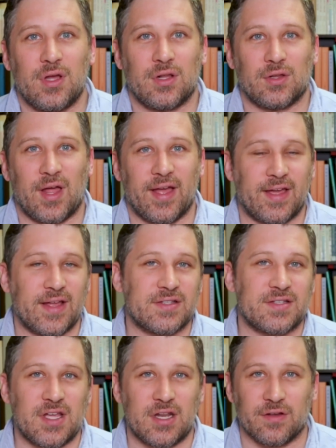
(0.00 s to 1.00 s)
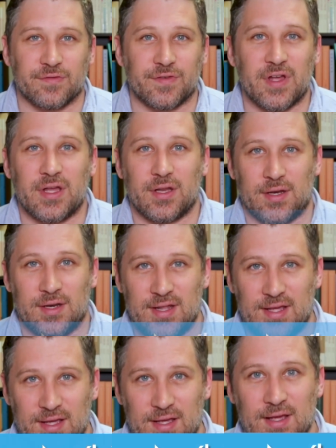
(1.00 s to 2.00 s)
Like instead of
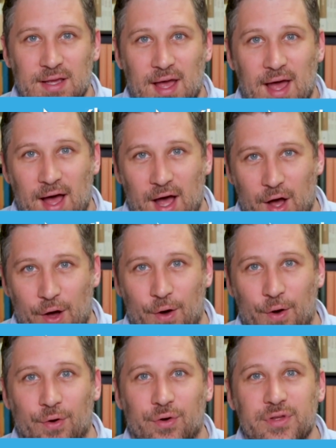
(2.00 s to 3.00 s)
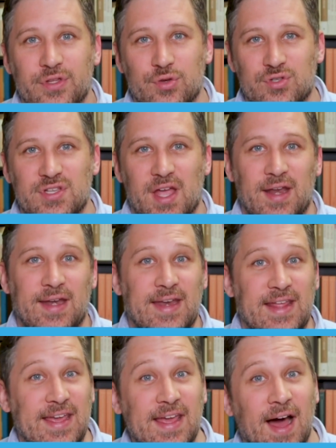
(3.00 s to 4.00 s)
ni hao, you say
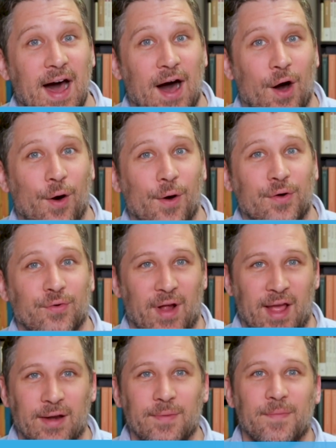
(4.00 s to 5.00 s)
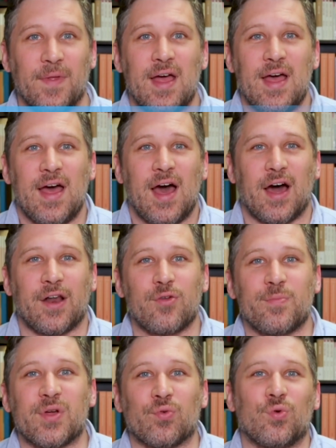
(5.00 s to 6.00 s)
ni hao, right? Another
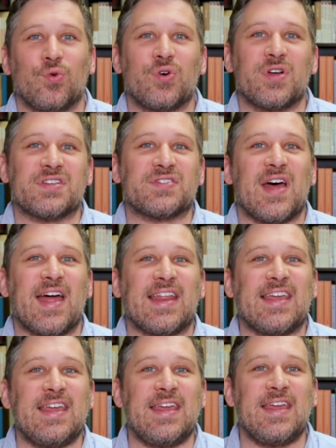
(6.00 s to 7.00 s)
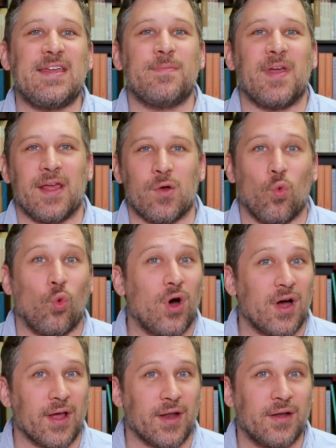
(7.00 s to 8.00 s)
big rule is that e, meaning
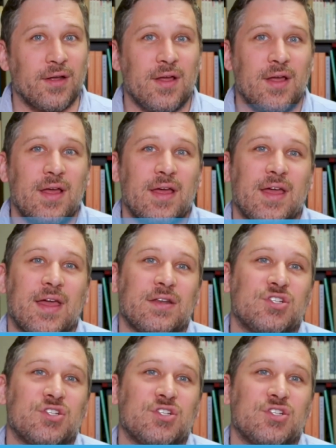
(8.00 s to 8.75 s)
one, can